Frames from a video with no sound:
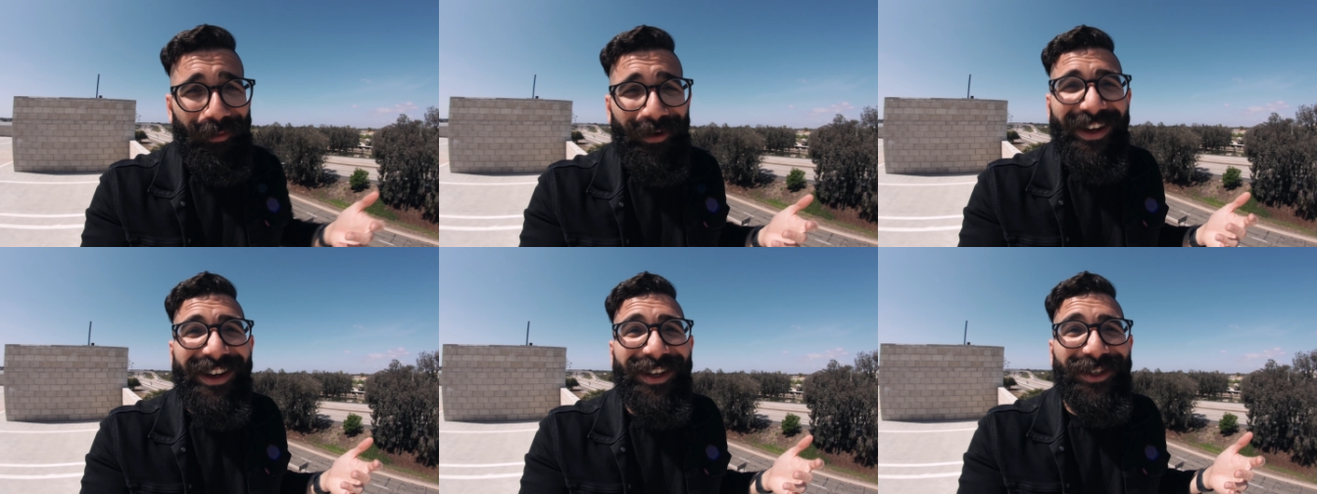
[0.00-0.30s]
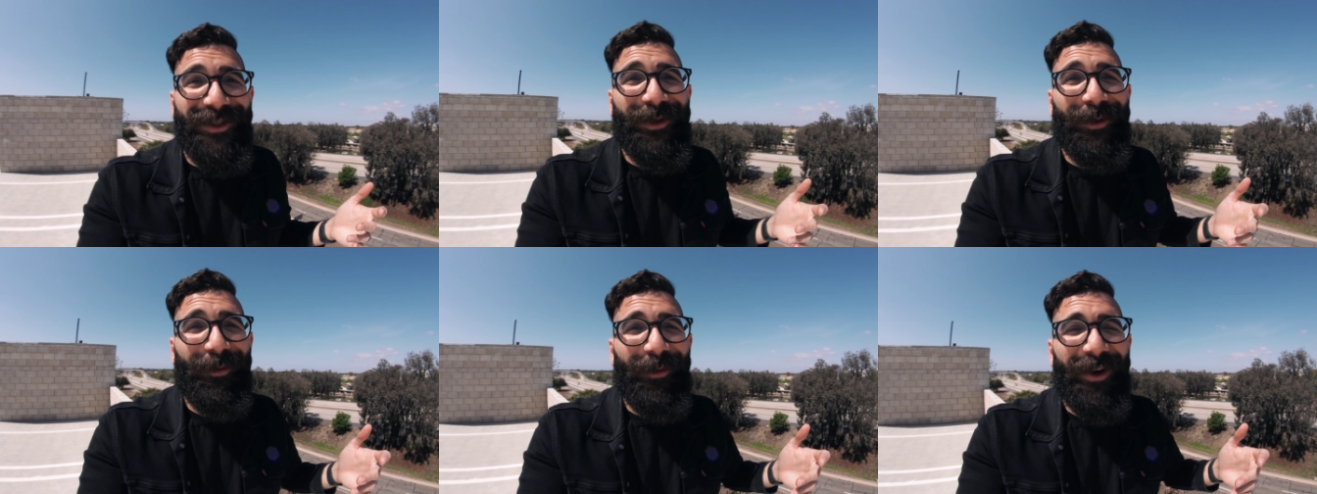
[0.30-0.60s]
break
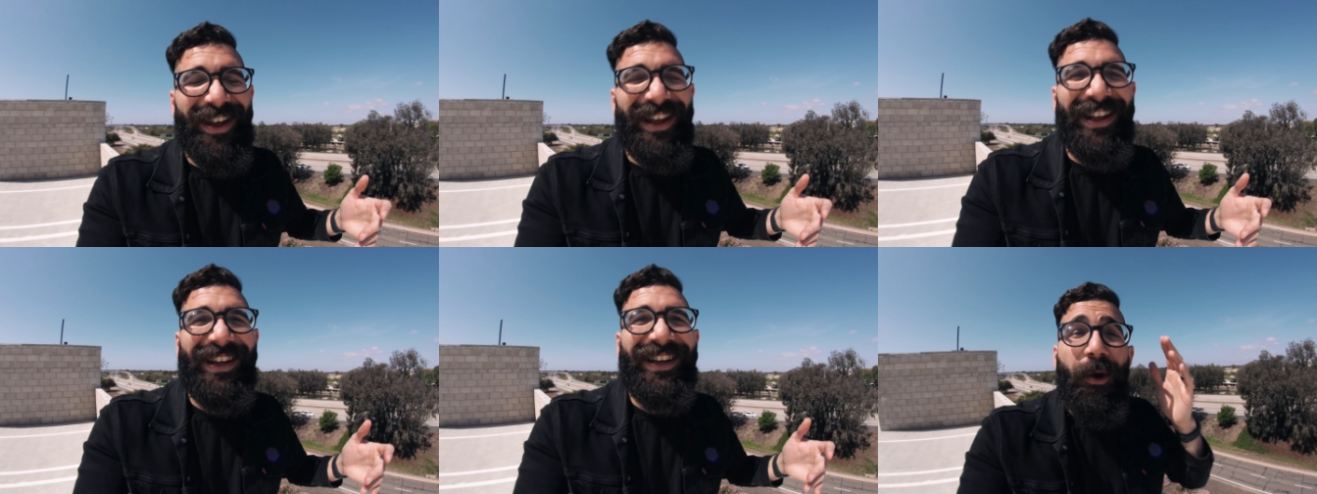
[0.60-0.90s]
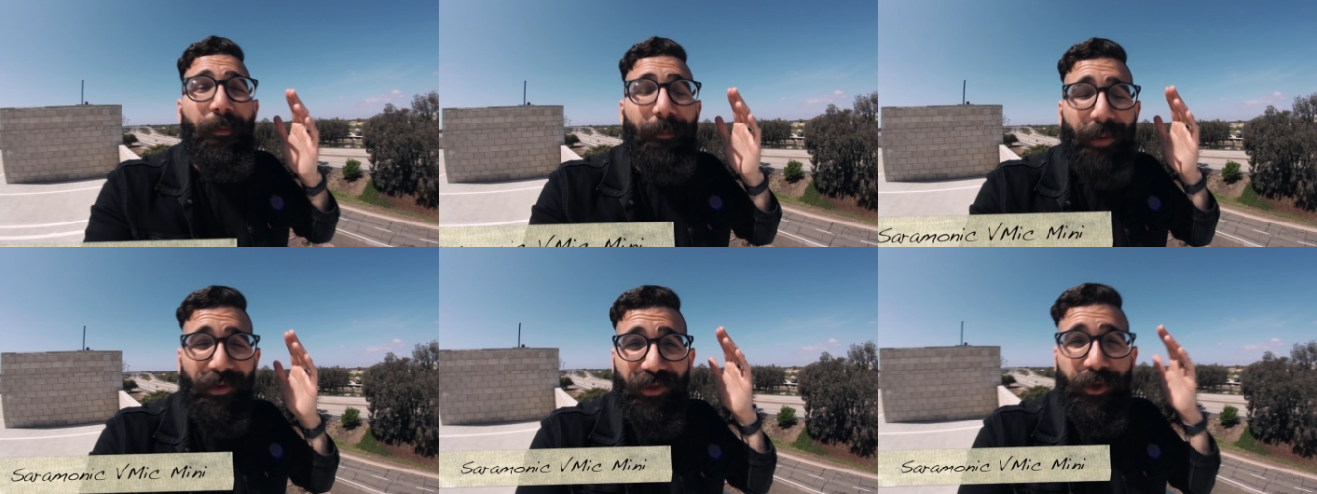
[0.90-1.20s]
a sweat.
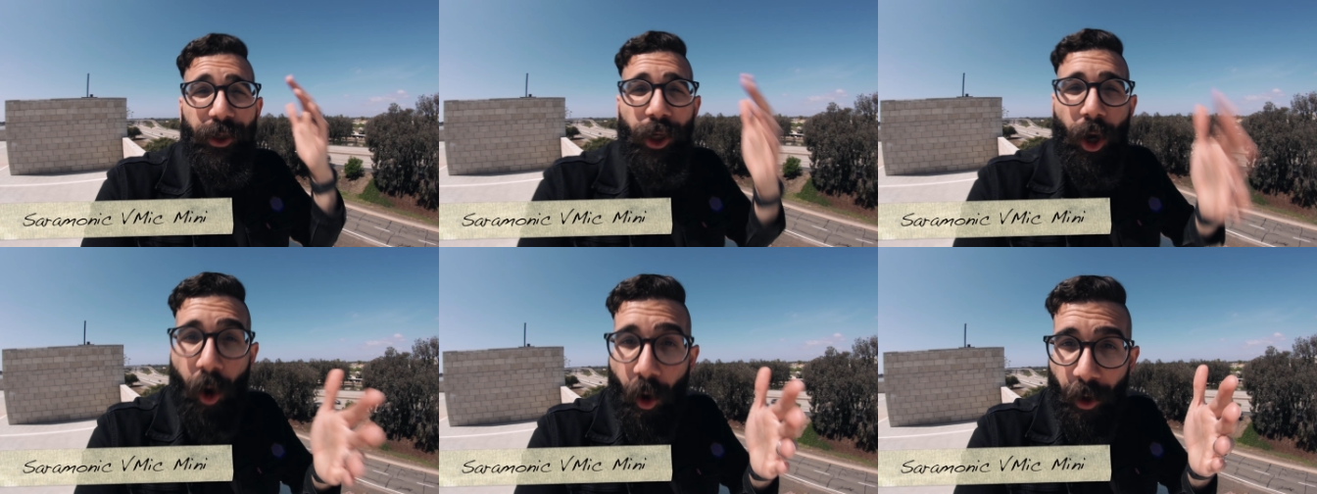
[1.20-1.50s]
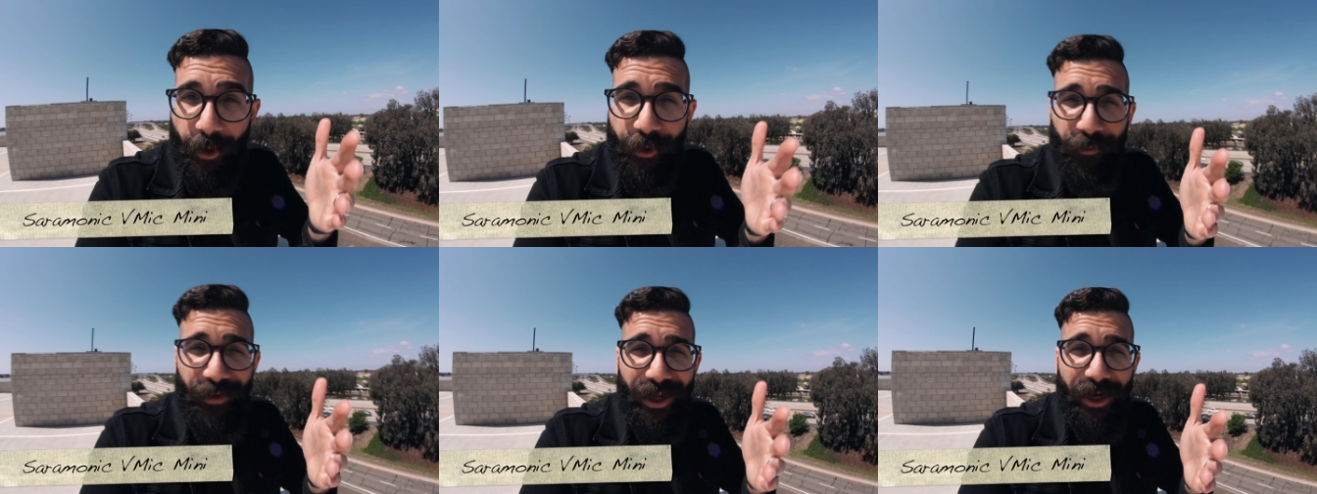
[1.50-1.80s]
But the
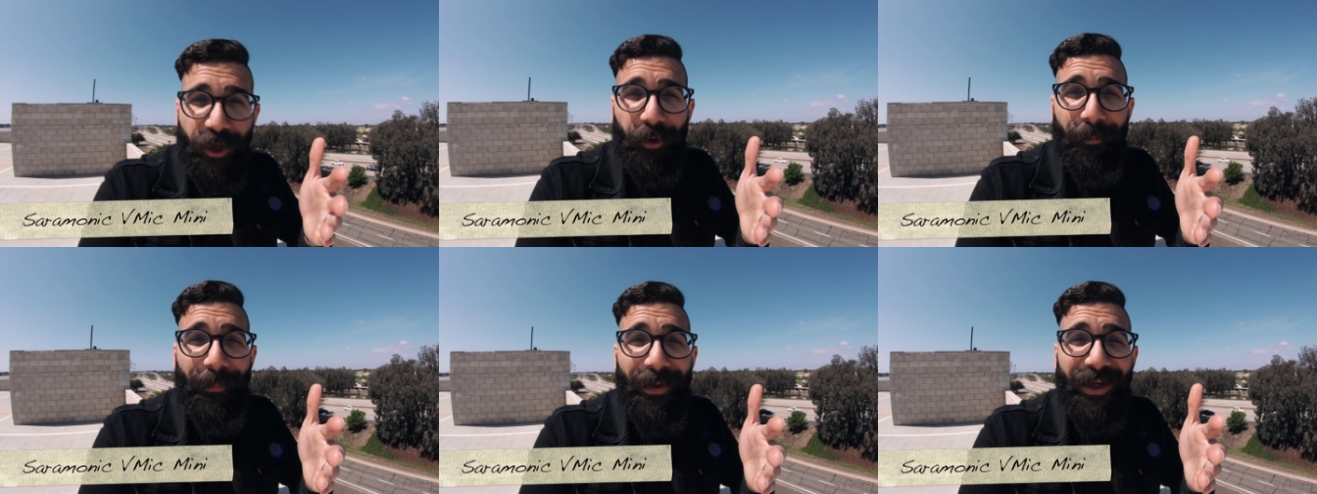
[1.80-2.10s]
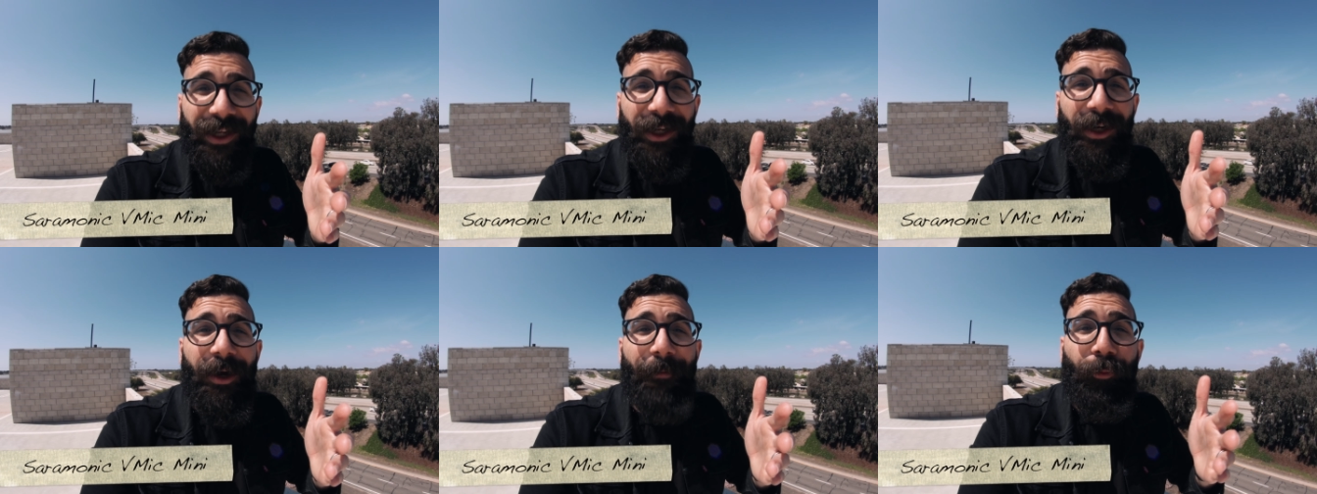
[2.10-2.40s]
audio that you're
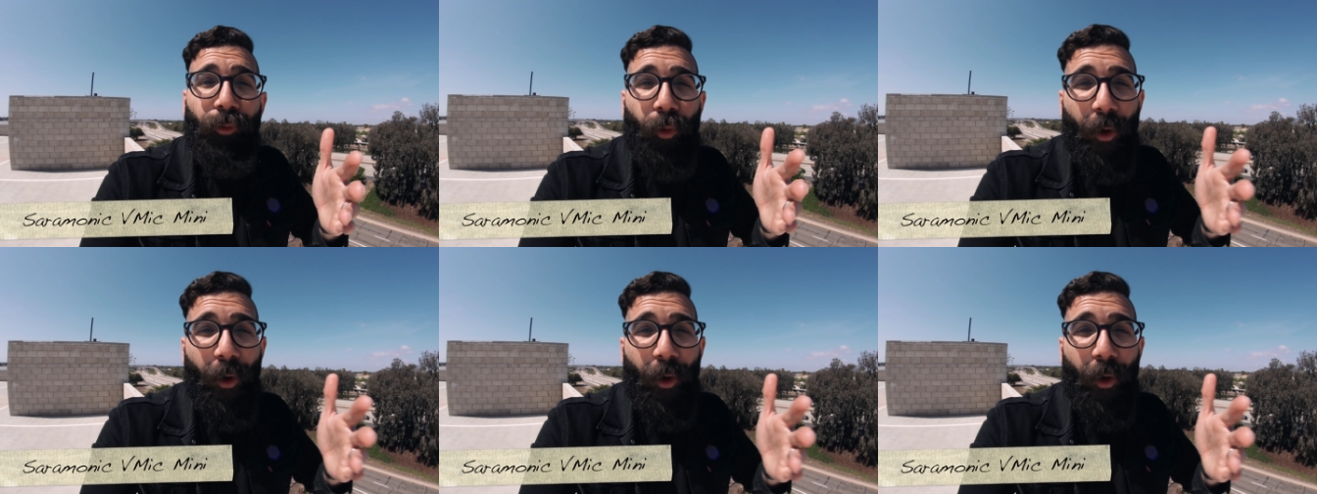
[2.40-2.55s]
picking up